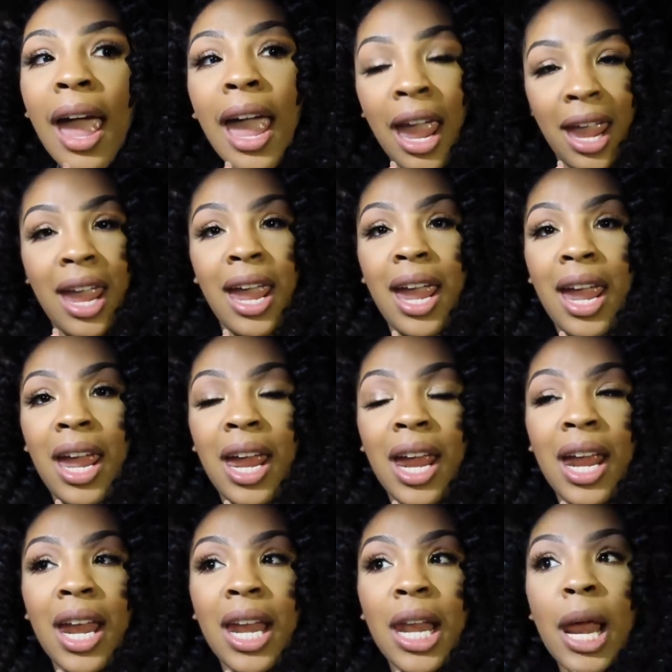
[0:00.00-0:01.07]

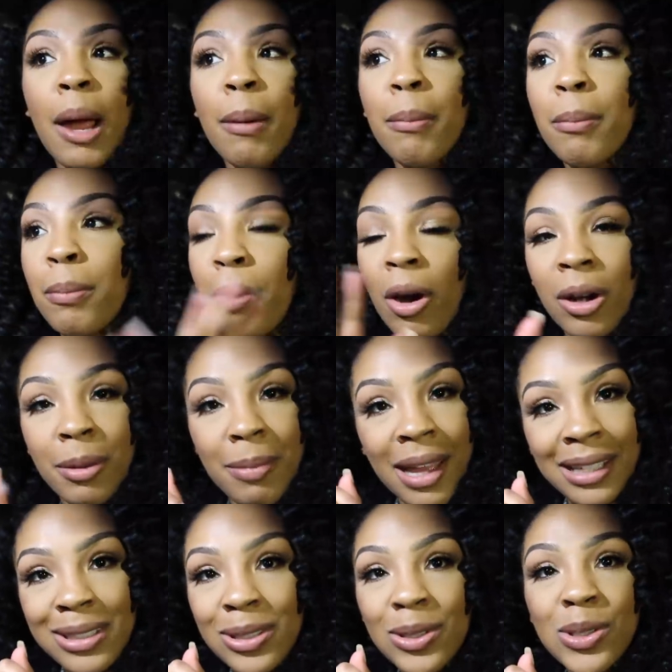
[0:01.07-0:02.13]
and brought it
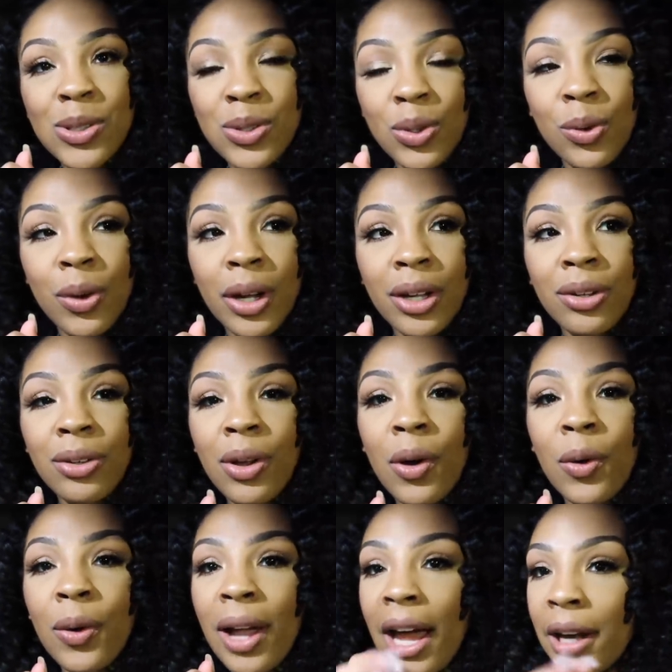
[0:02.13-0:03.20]
back to the store, you
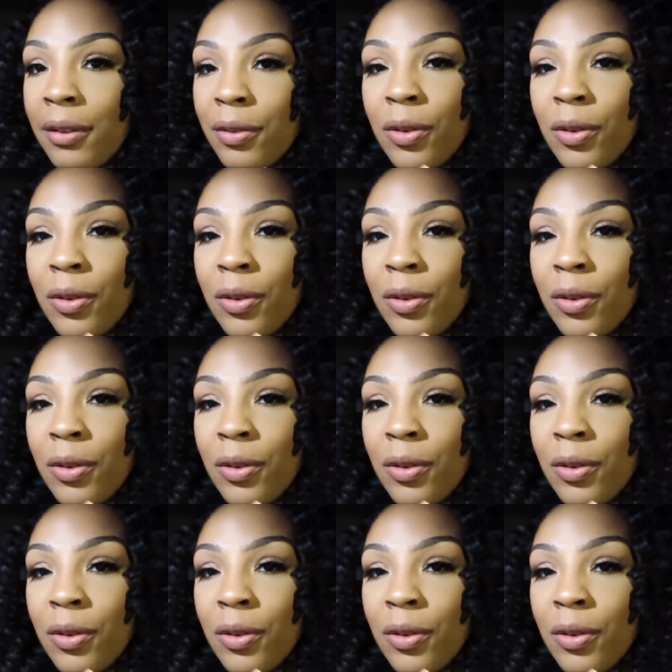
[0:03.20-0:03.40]
know, got it